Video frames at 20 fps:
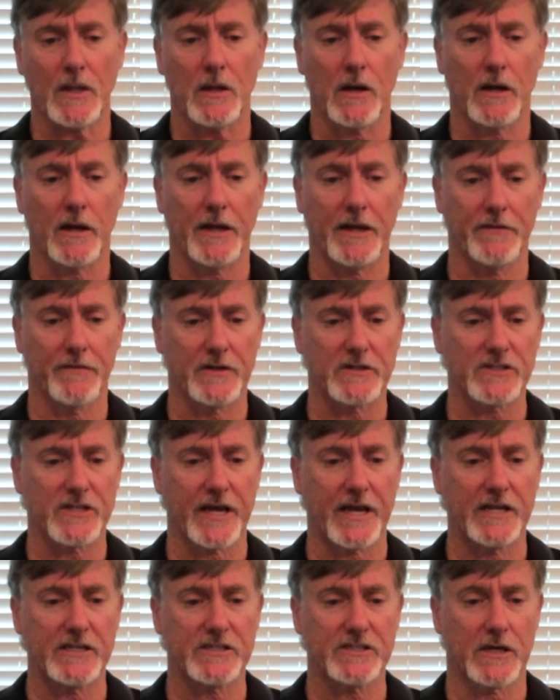uh, in this
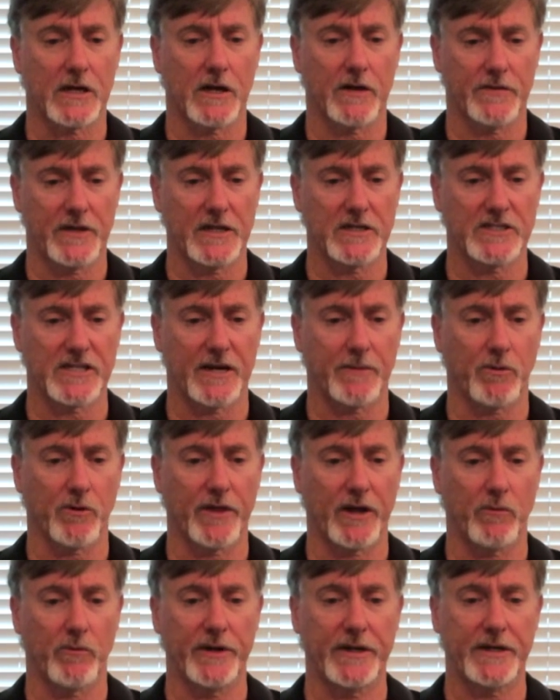case, uh, the
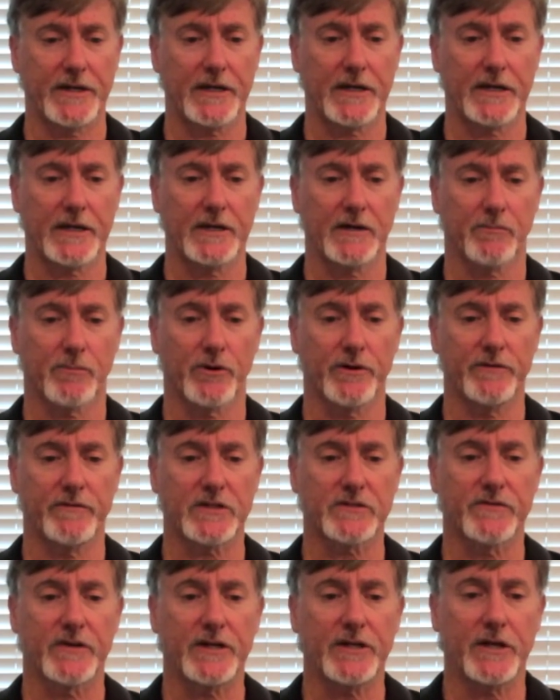example that we did in a
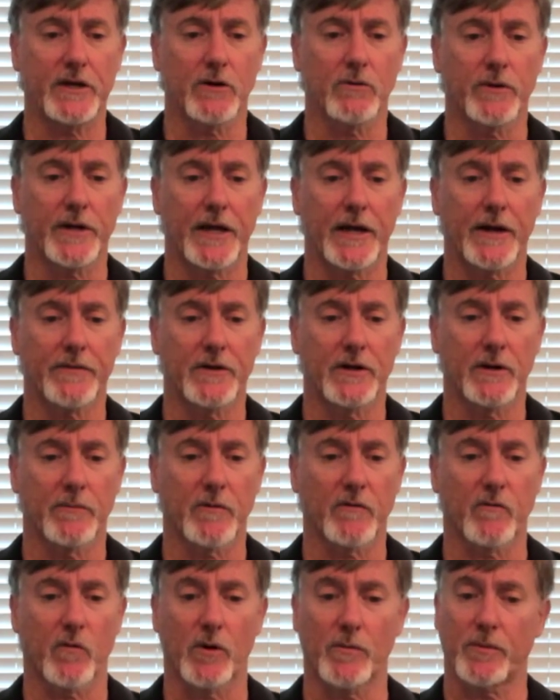previous video, we had the
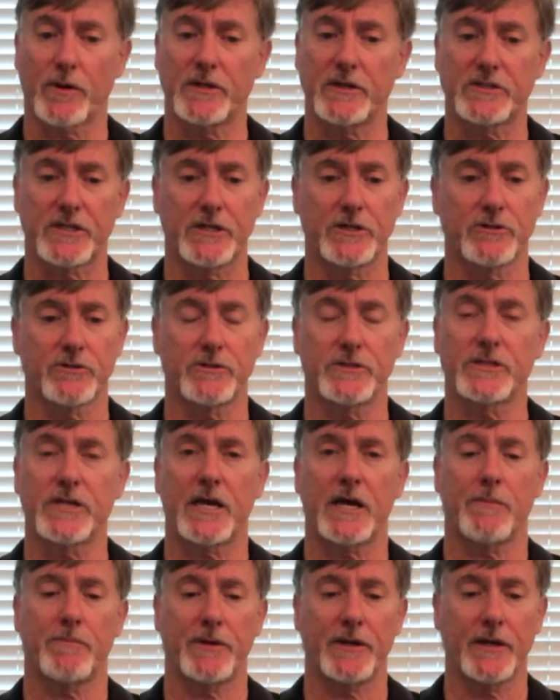number of workplace injuries
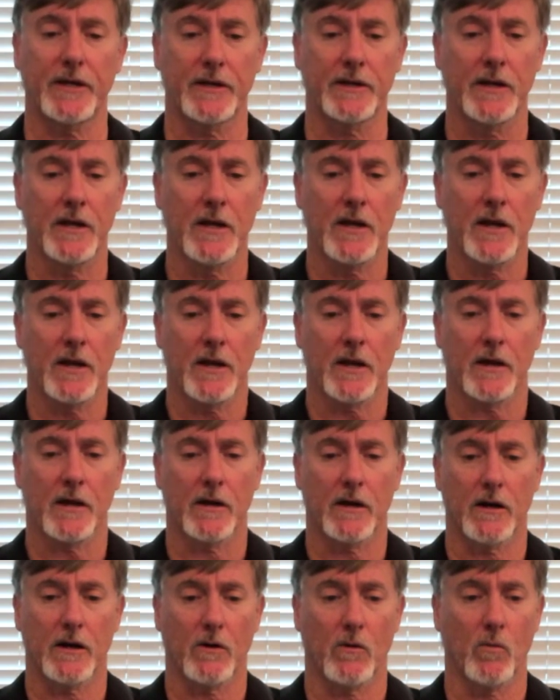cap n
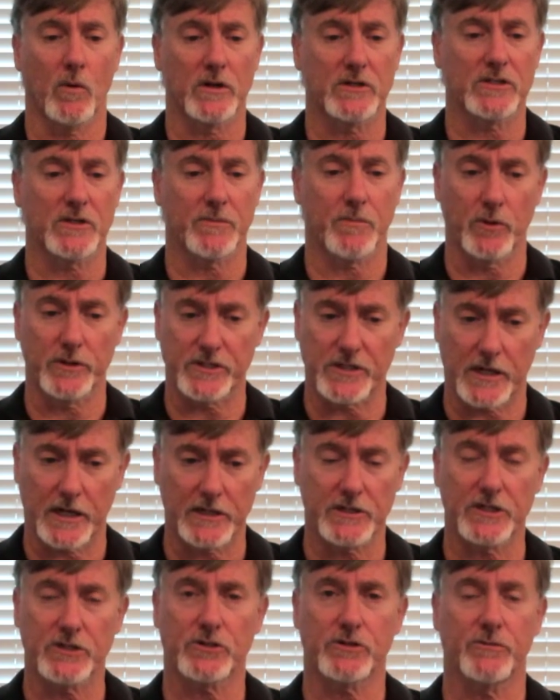uh, was a
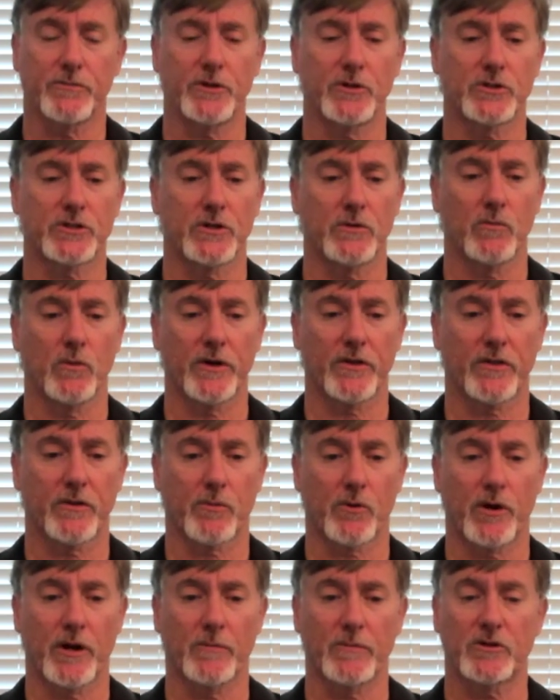Poisson distribution with a
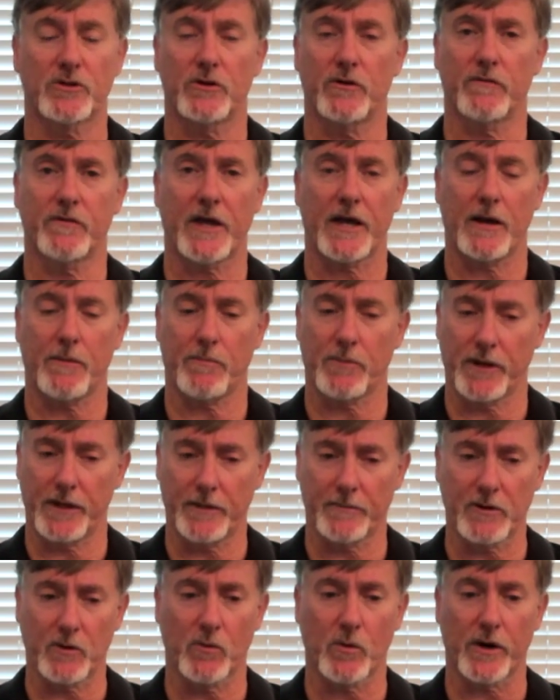parameter of cap
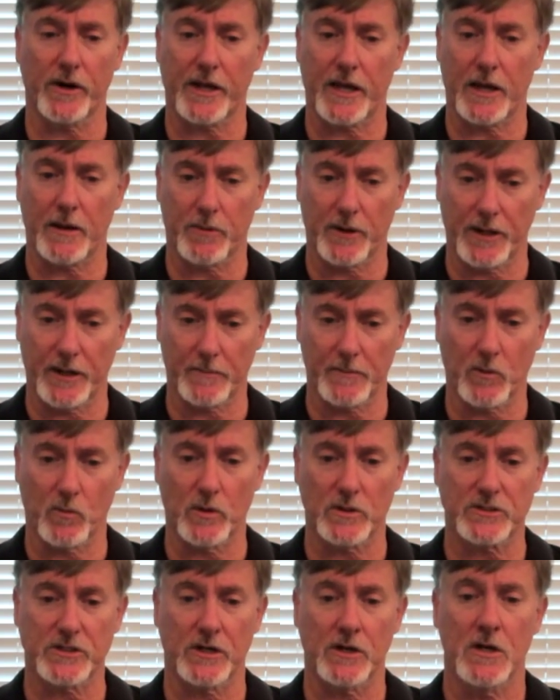lambda, where cap lambda
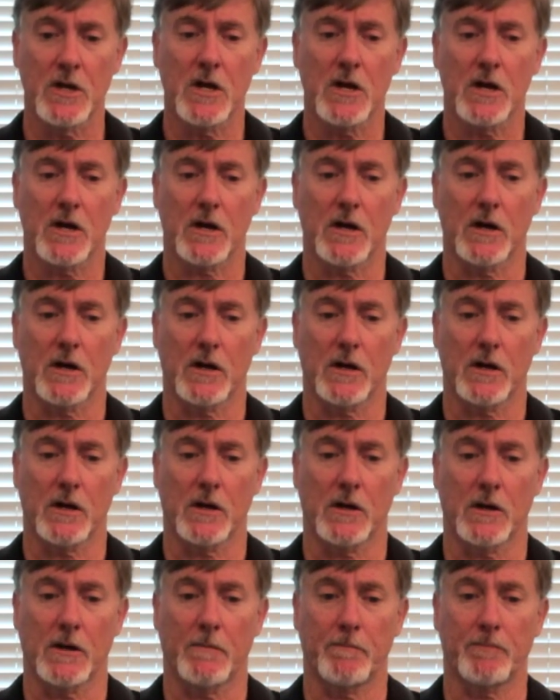was a, uh,
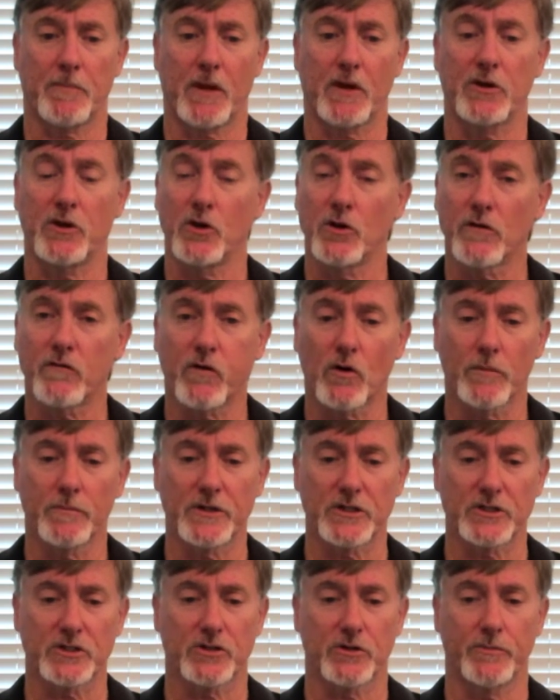uh, a
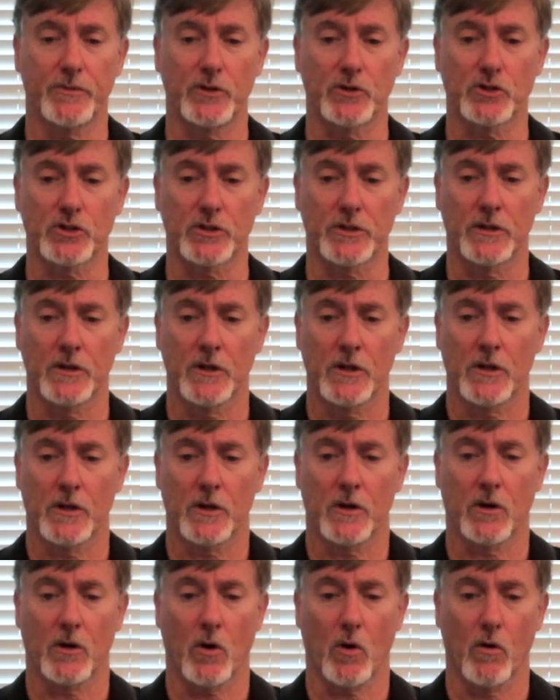uniform distribution
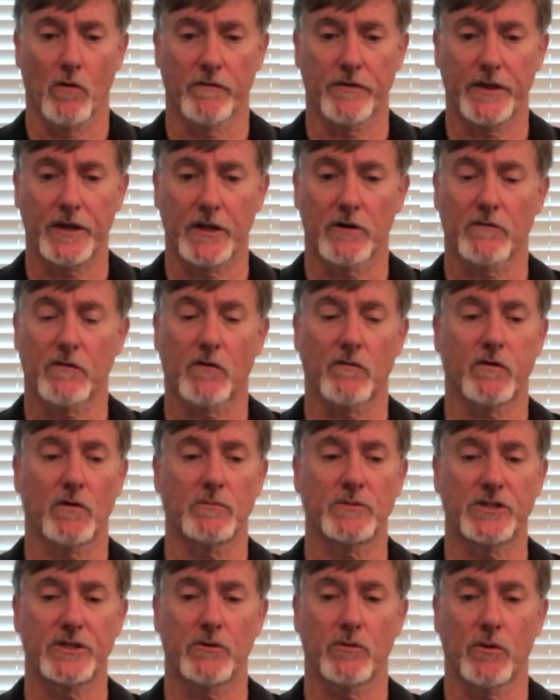uh, over the interval
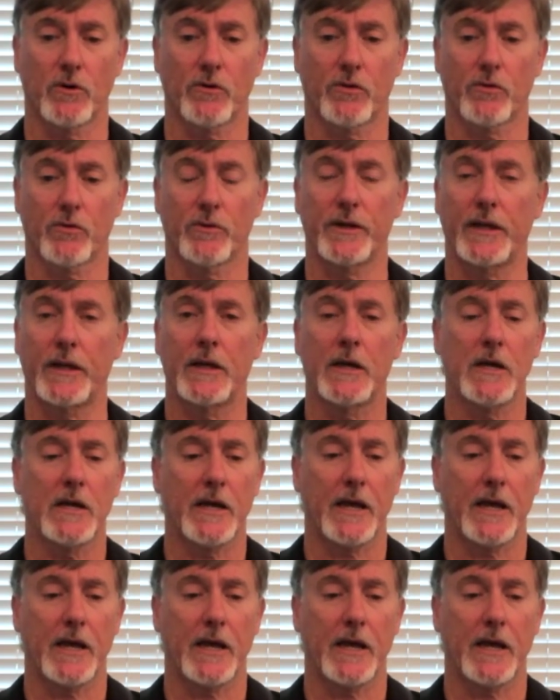from 0 to 3.